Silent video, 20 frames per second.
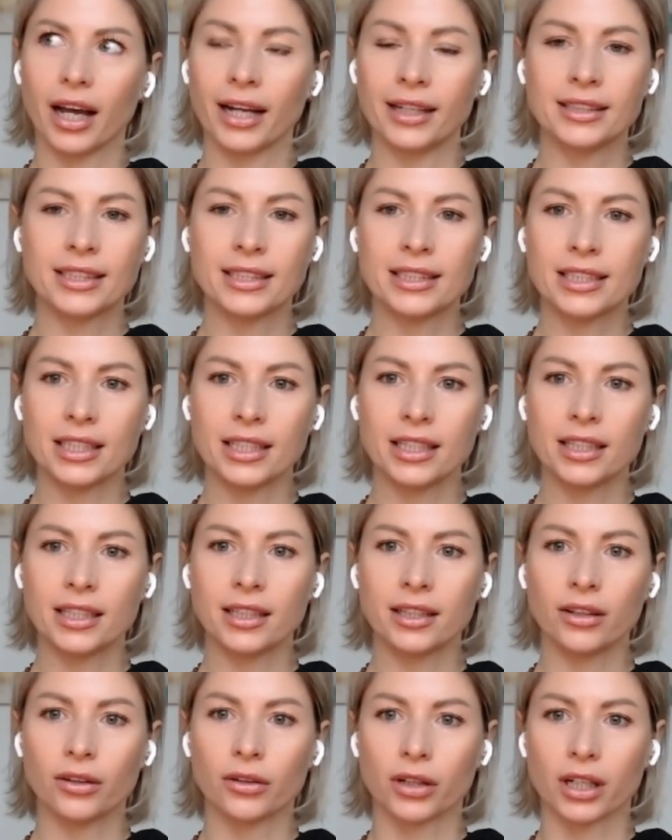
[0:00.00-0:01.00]

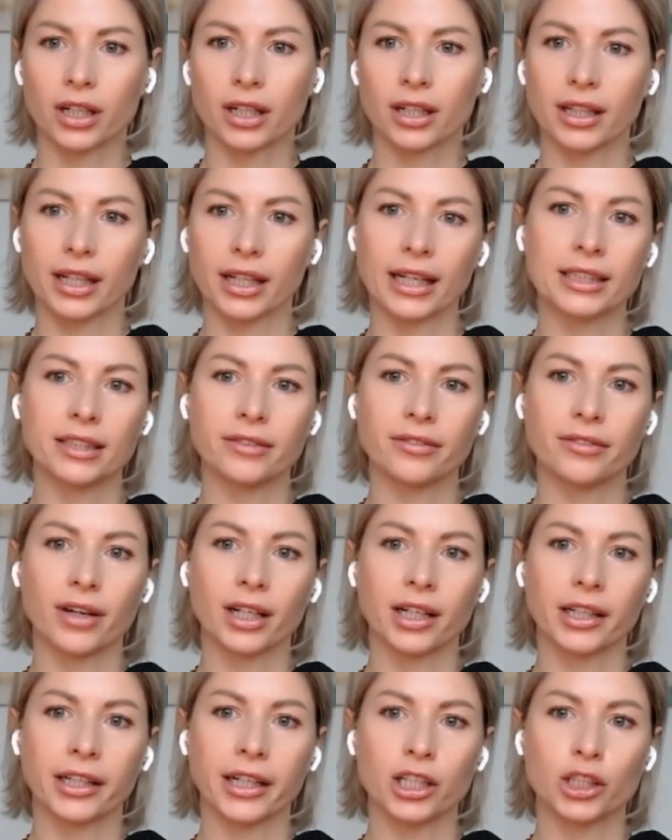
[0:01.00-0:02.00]
entity or collective
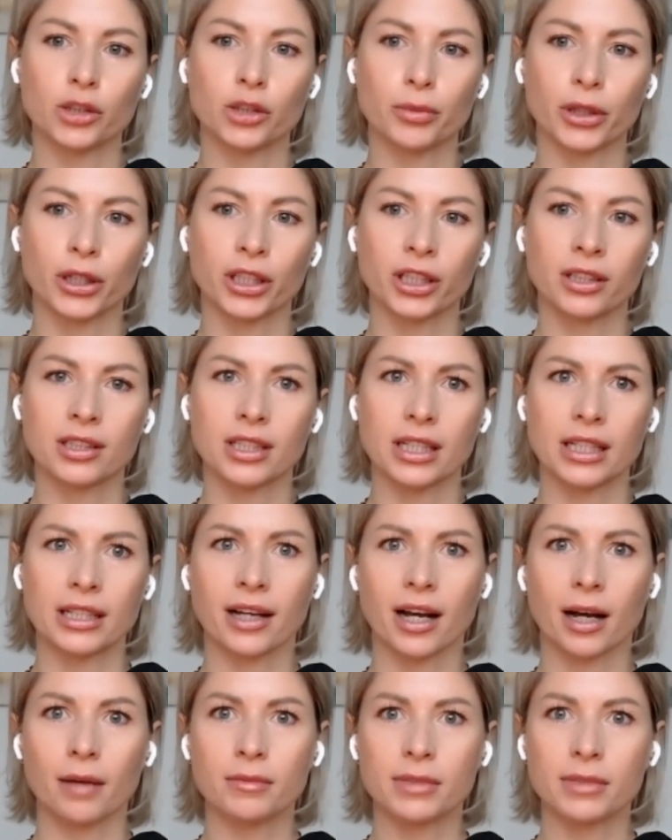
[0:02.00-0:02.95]
unattached burdens. It